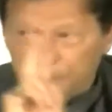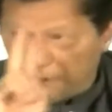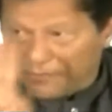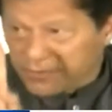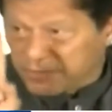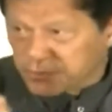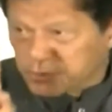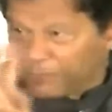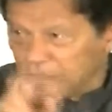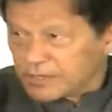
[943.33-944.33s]
Just the
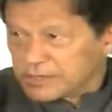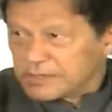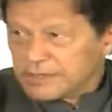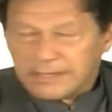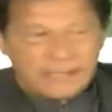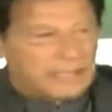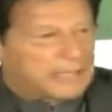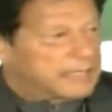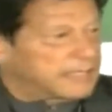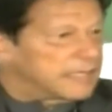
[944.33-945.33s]
profit of 2 blocks.
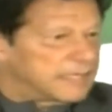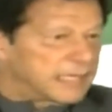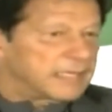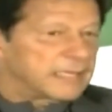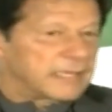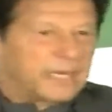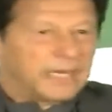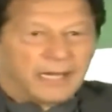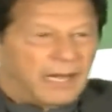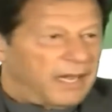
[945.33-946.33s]
This is
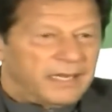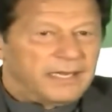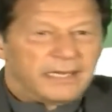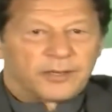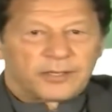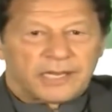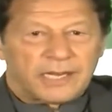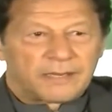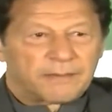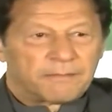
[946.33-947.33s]
just, I didn't
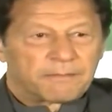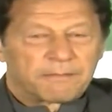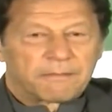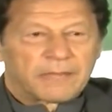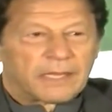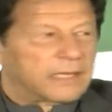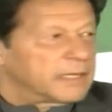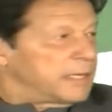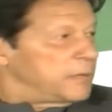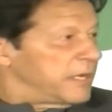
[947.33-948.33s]
know that.
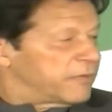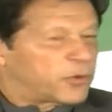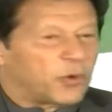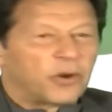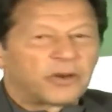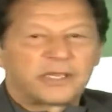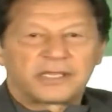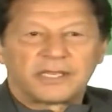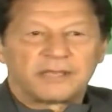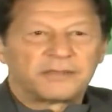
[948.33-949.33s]
And we have coal
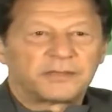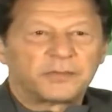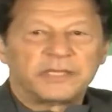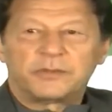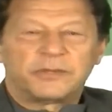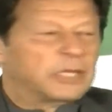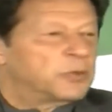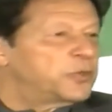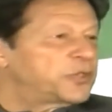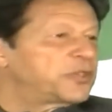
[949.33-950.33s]
reserves.
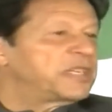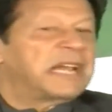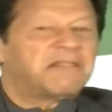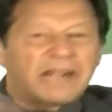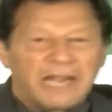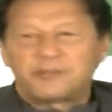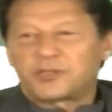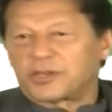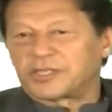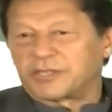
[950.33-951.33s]
We should never
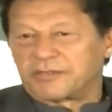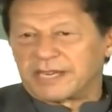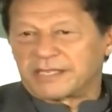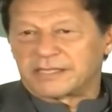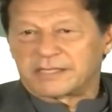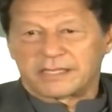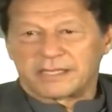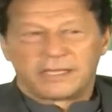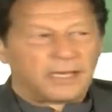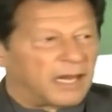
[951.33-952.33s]
have shortage of
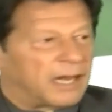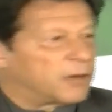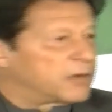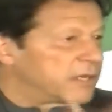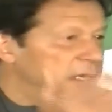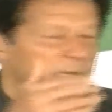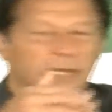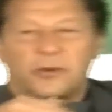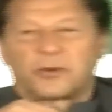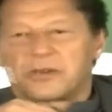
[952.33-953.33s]
electricity. Our
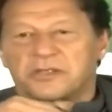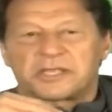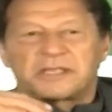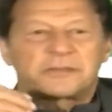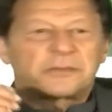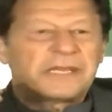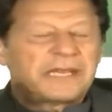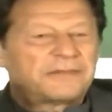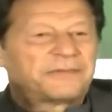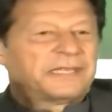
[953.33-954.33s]
own coal
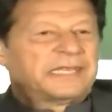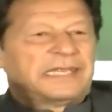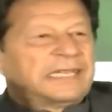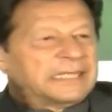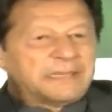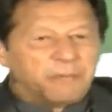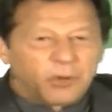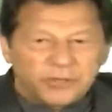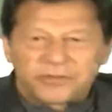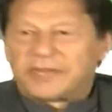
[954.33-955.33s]
reserves. We have
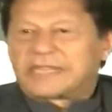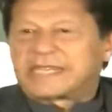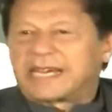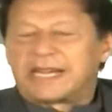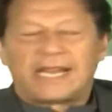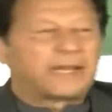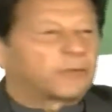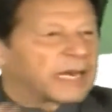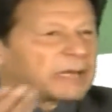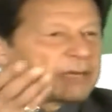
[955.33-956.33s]
the most fertile
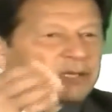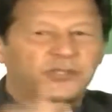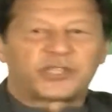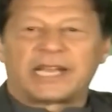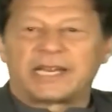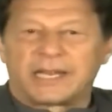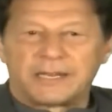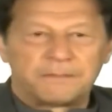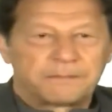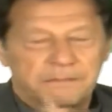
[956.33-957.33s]
land. When I went to
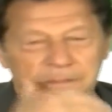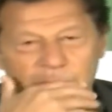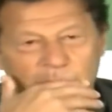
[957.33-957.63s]
China,